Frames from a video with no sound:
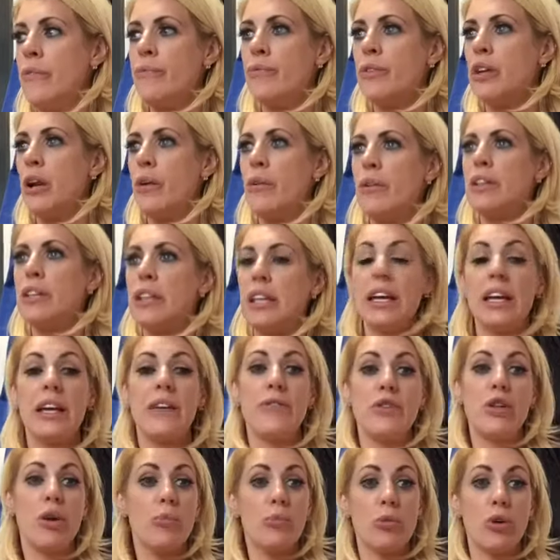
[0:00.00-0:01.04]
you think
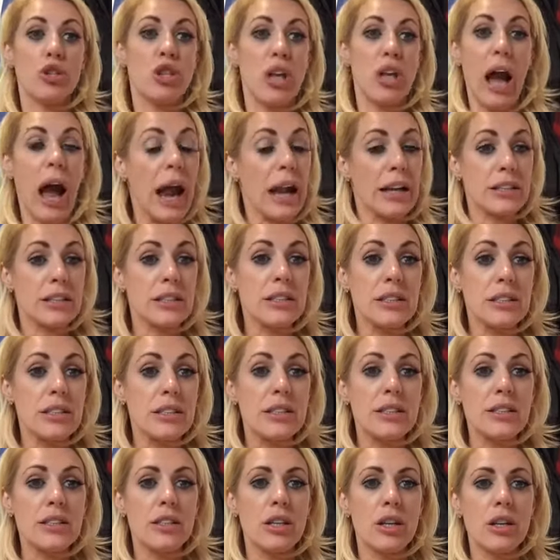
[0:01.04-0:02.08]
if you don't wash your
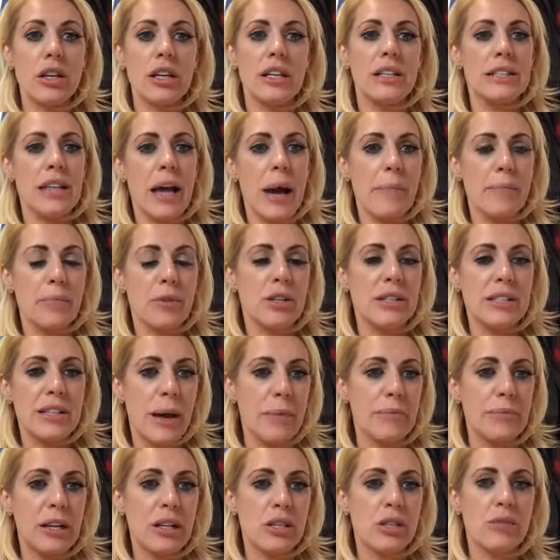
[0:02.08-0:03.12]
hands, you're going to
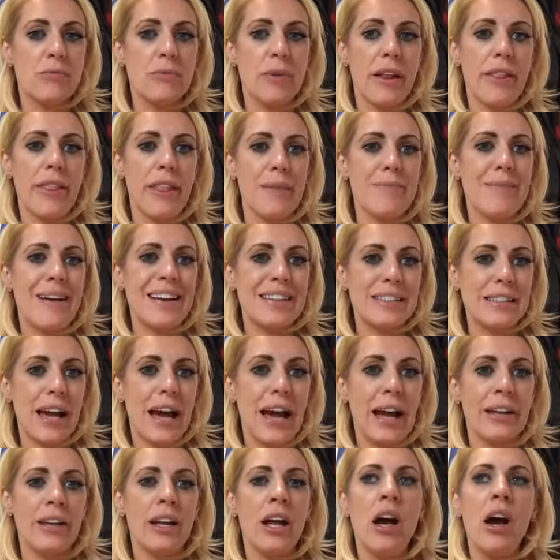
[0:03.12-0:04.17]
contaminate someone and they might
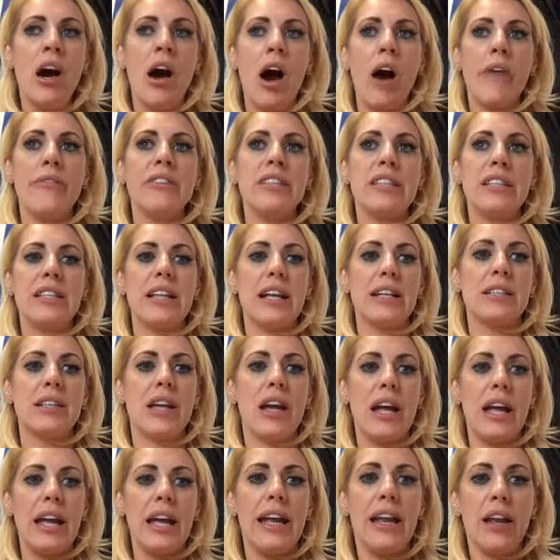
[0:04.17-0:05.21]
die. Obviously, that's
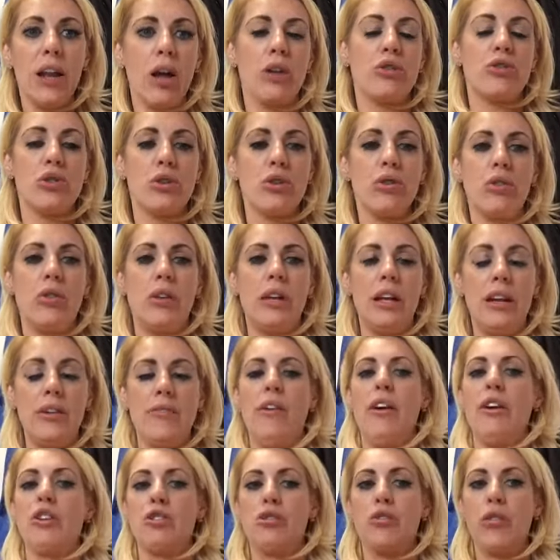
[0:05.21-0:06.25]
an illogical,
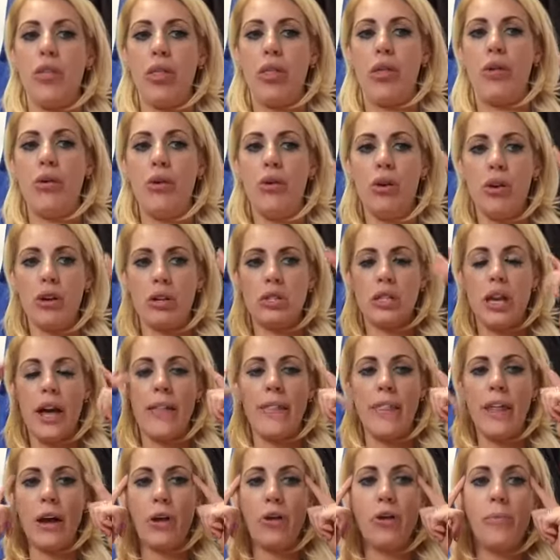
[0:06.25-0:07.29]
irrational thought,
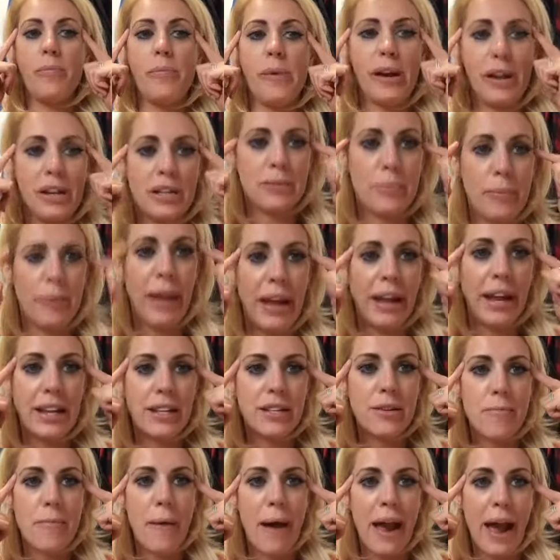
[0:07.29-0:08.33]
and that could be
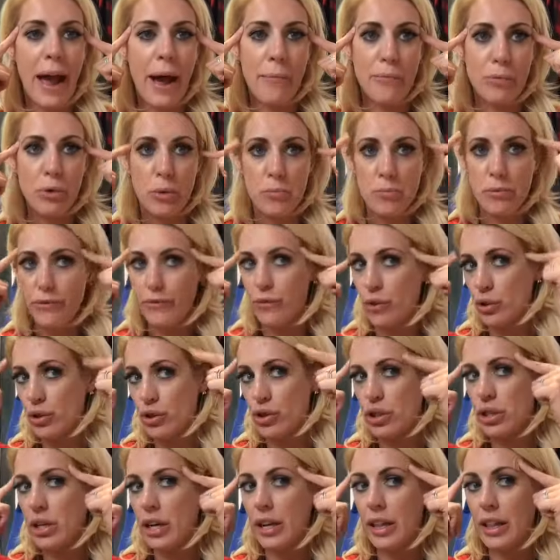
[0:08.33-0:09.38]
explained by abnormal
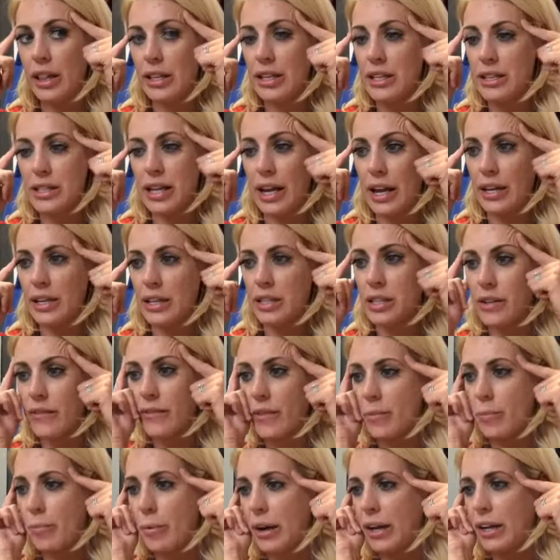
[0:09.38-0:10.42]
functioning in these areas of
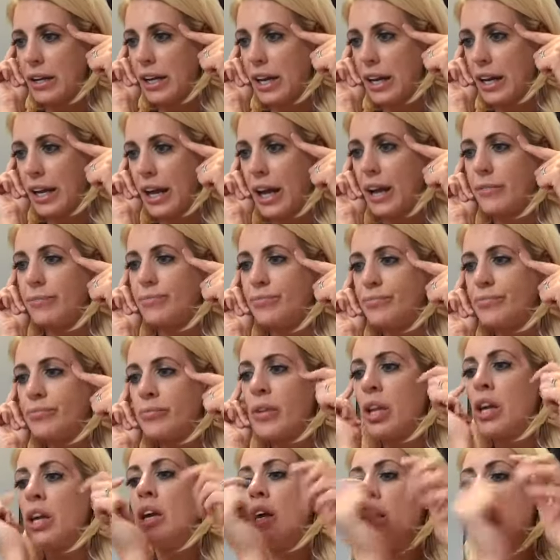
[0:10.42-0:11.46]
the brain here.
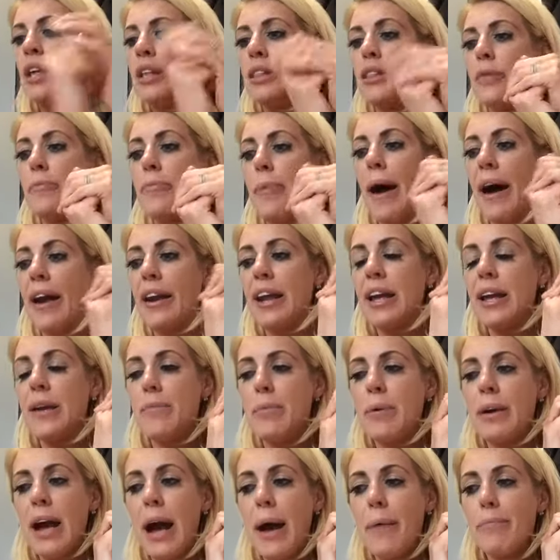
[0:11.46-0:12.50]
The
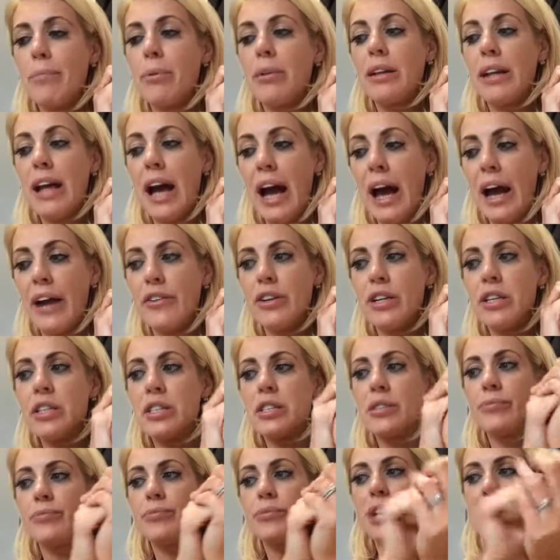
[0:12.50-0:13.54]
parahippocampal
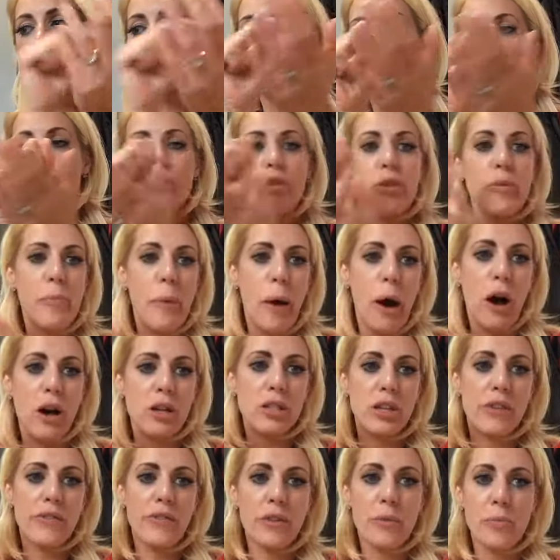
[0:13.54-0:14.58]
gyrus is another
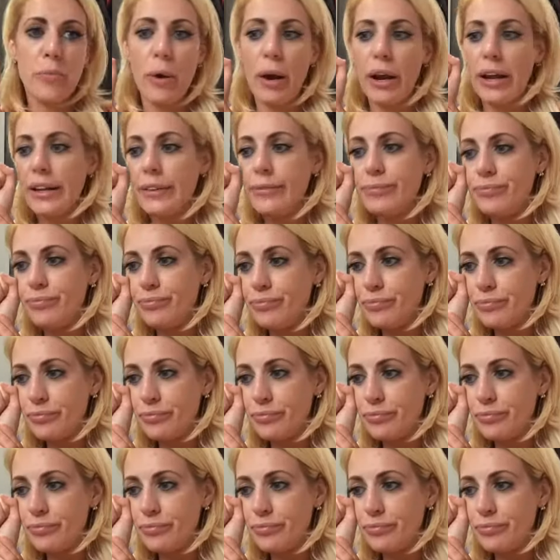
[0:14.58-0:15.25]
part of the brain,